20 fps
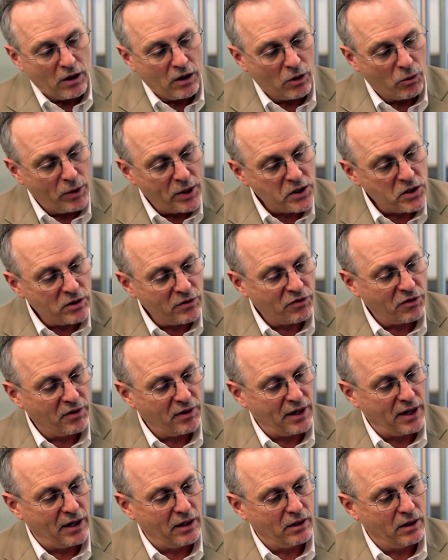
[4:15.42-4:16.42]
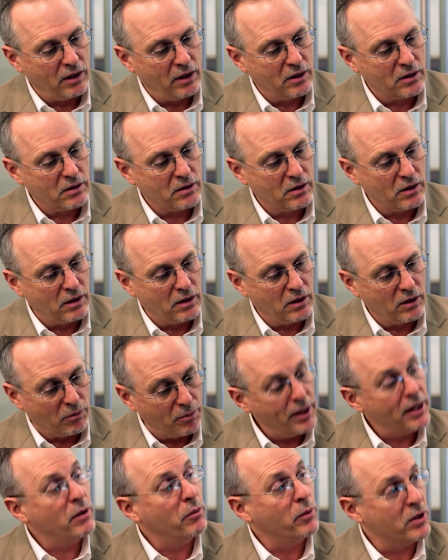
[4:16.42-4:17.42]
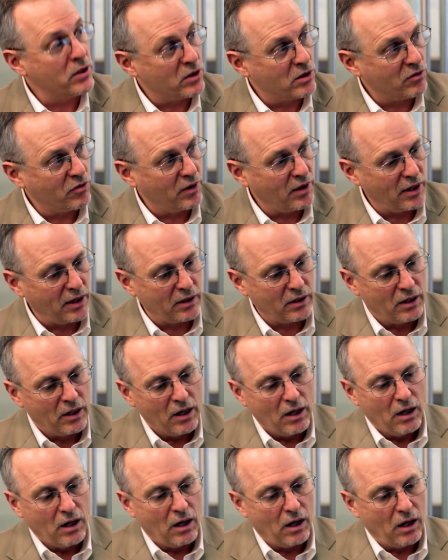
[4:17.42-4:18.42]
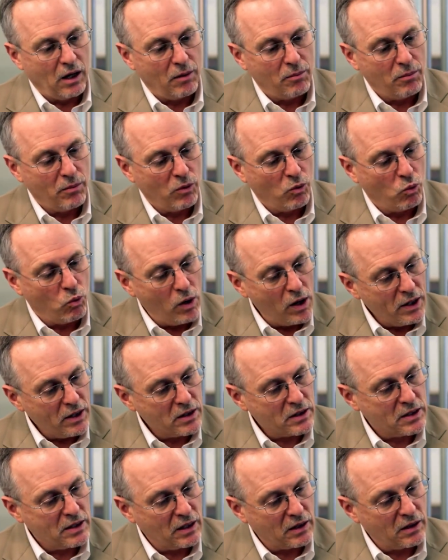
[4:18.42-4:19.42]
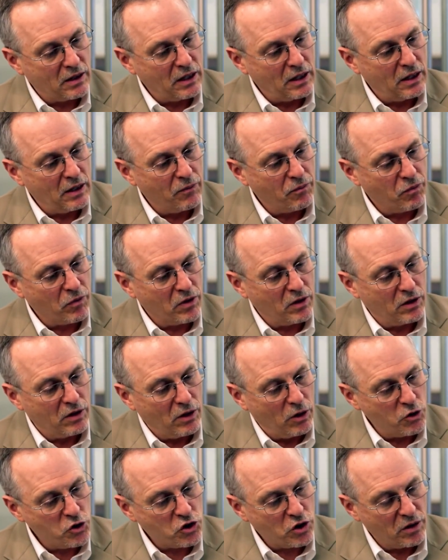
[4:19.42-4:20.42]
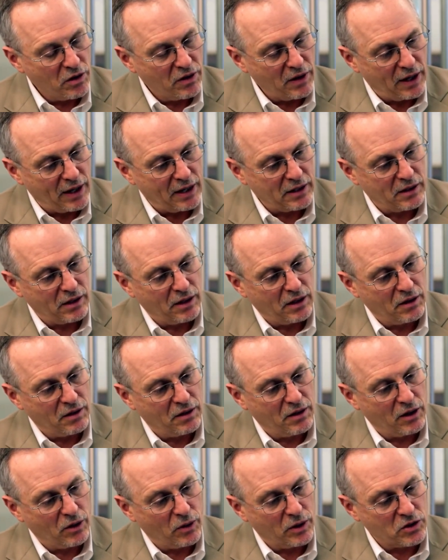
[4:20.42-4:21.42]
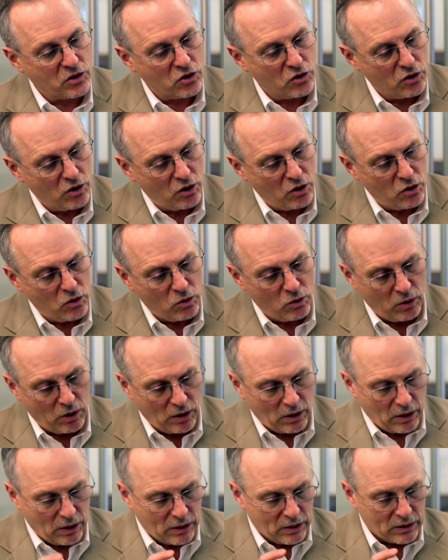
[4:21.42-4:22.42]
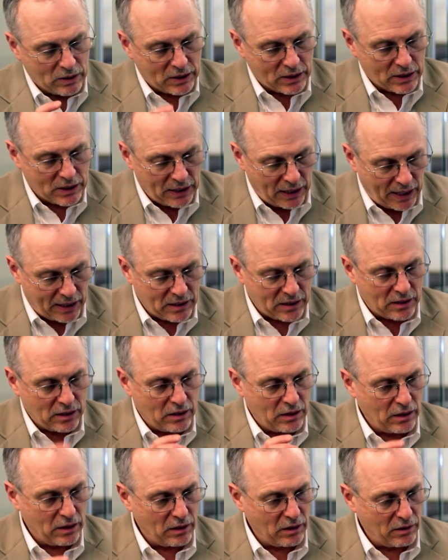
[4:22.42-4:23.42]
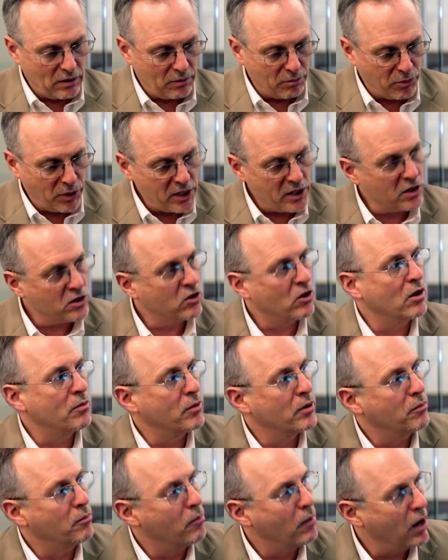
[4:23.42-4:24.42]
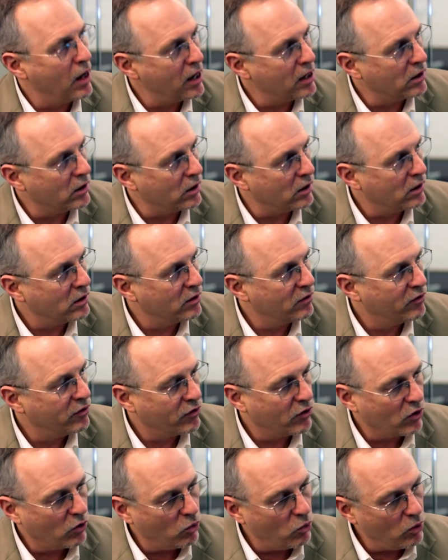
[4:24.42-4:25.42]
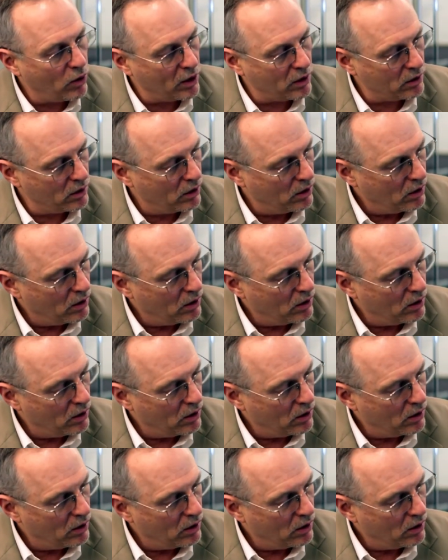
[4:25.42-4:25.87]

The reason for that is, there are many reasons for that. Um, one is that the, the notion that there is no set predetermined model for what